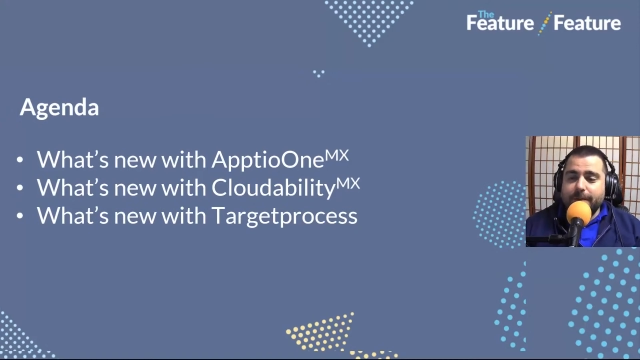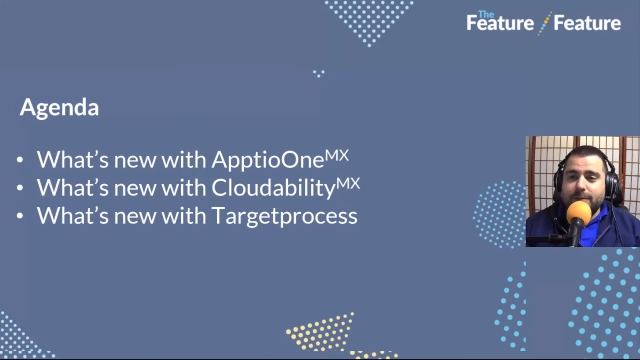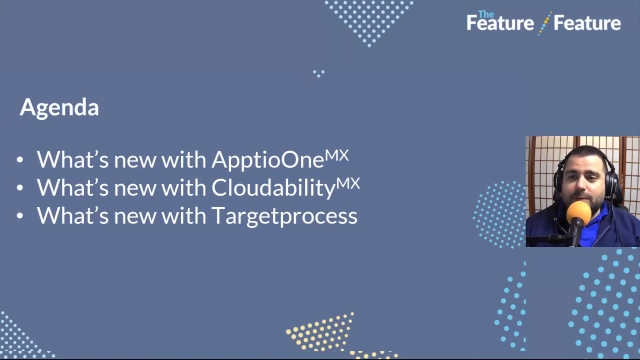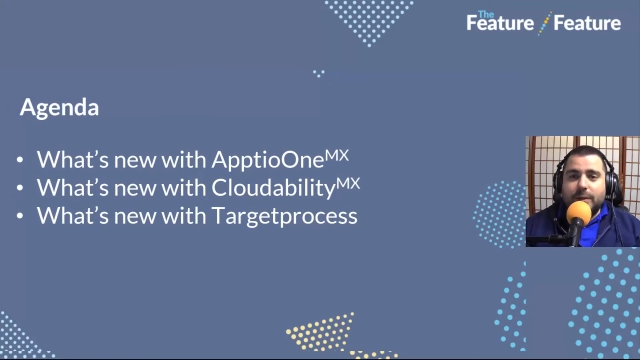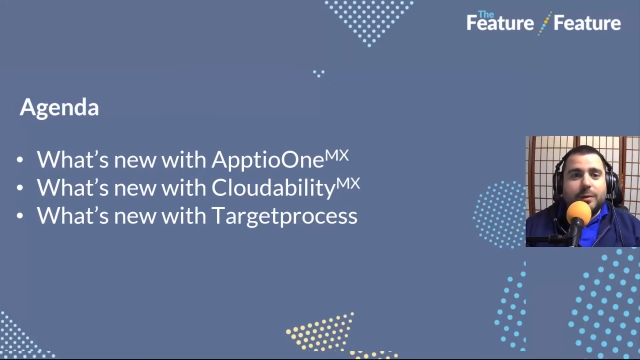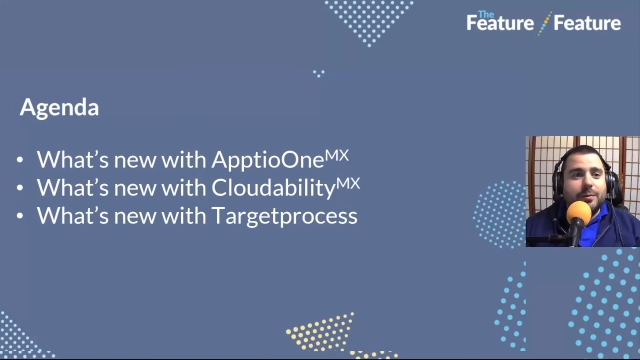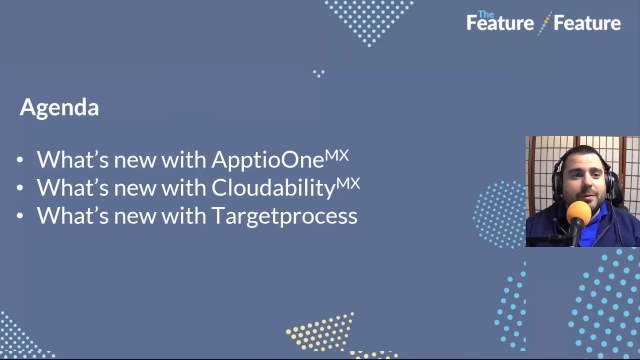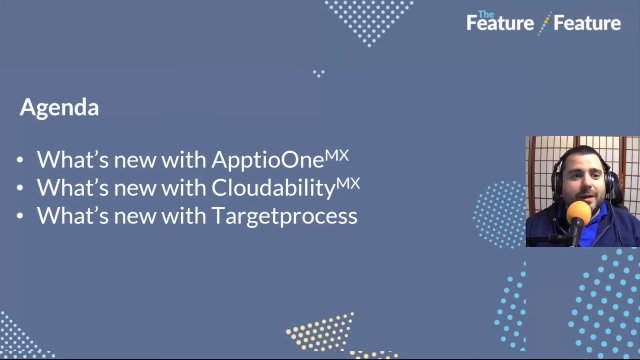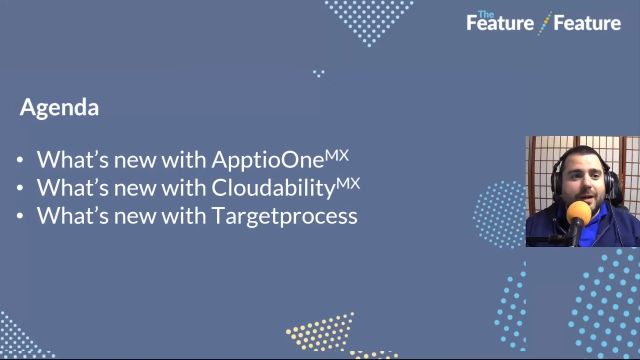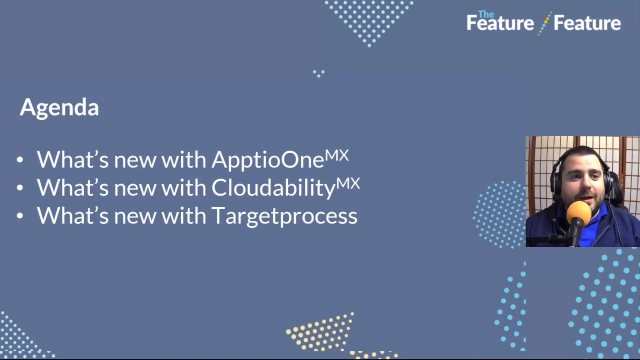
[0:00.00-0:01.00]

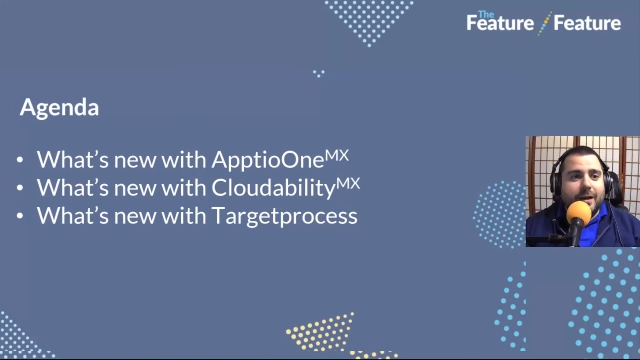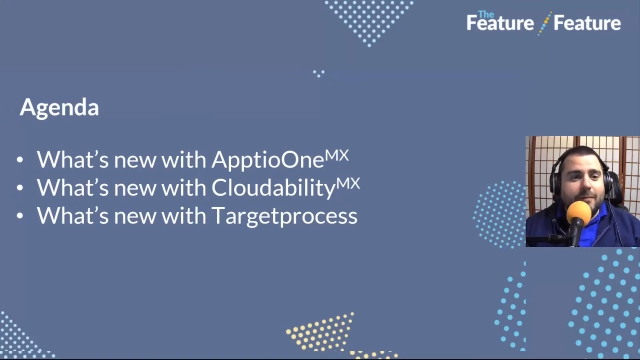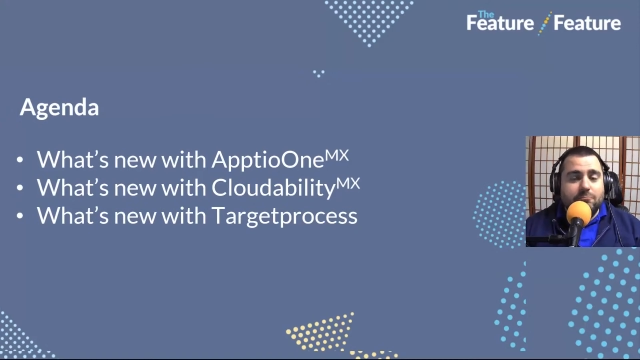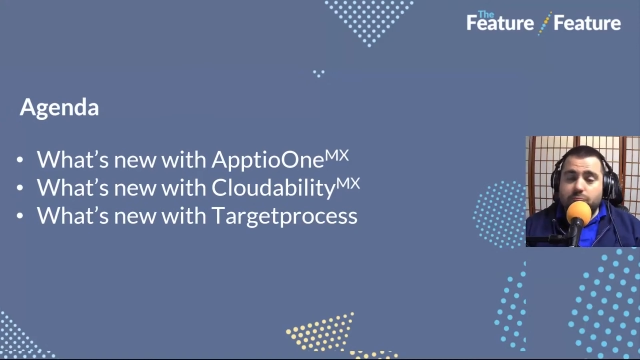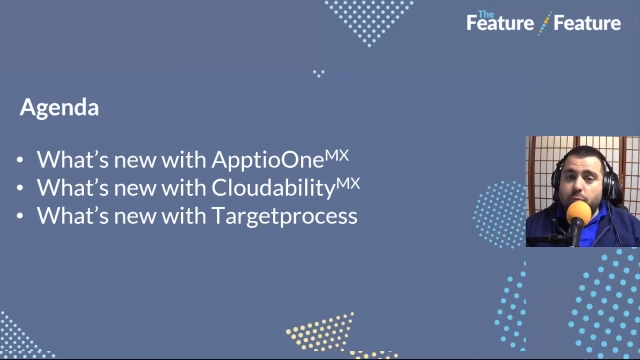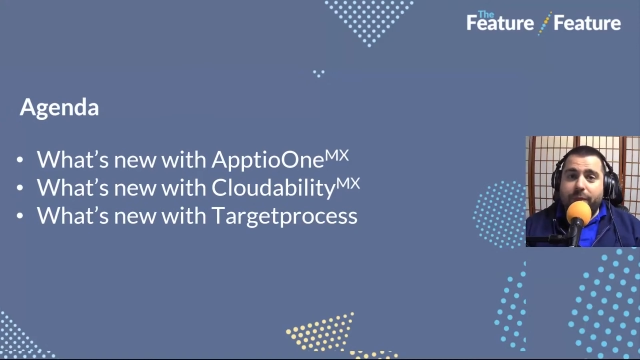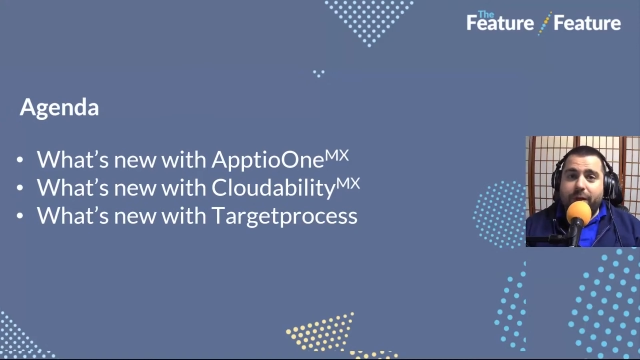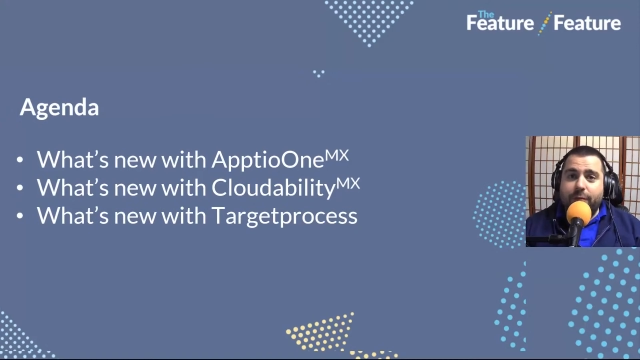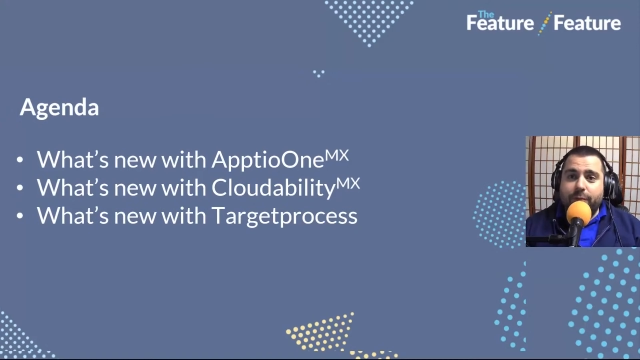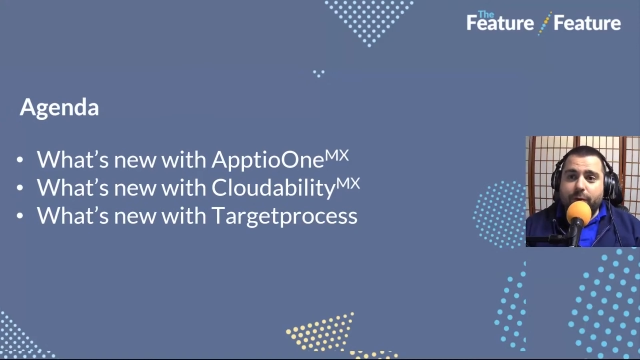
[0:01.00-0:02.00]
So
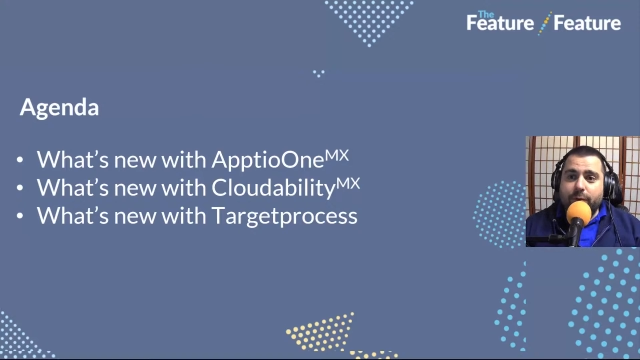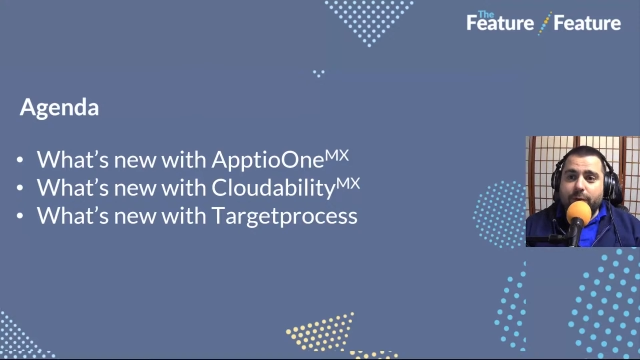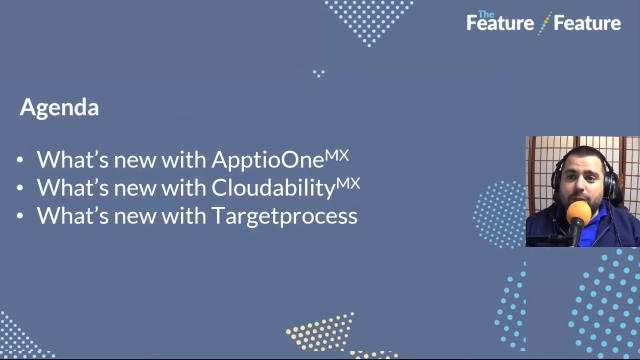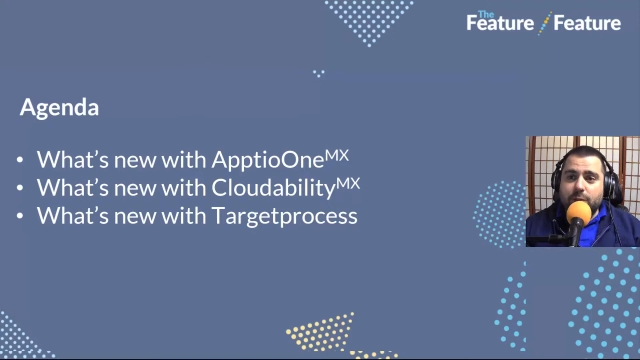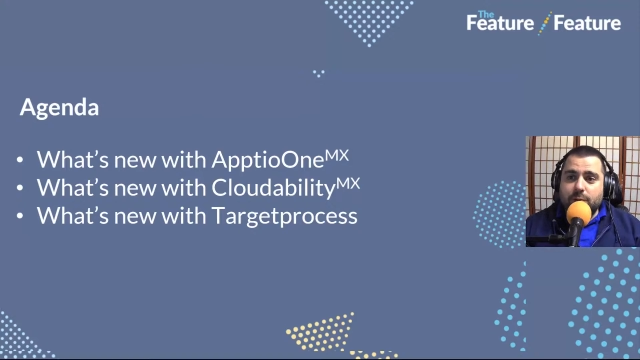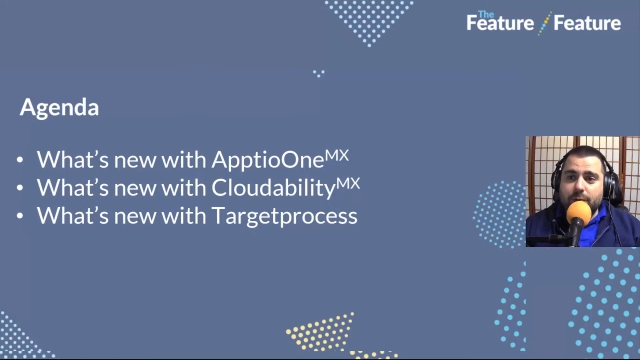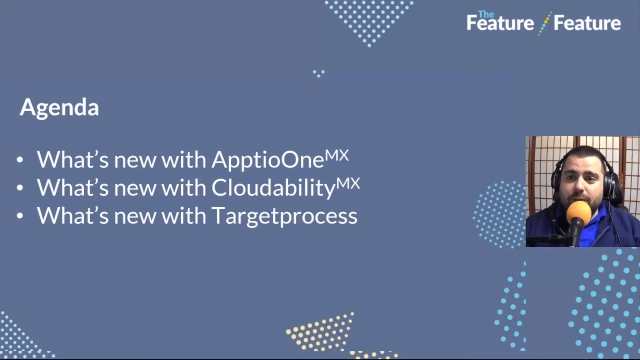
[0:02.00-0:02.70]
without further ado,